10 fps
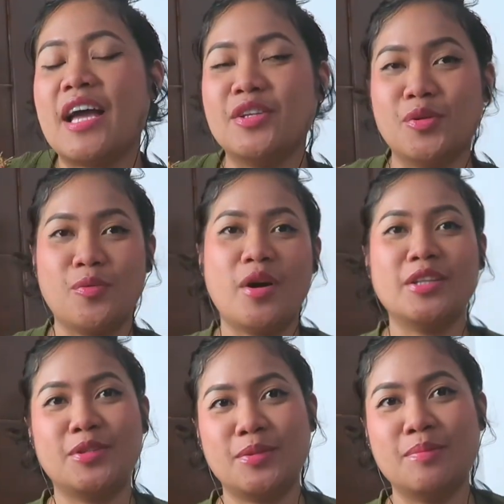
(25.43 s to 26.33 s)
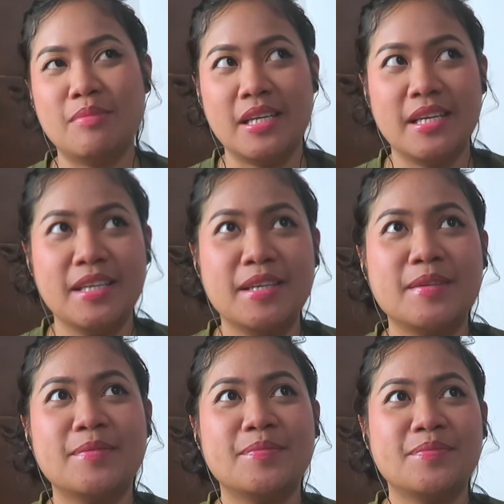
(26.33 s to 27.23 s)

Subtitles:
I don't want to be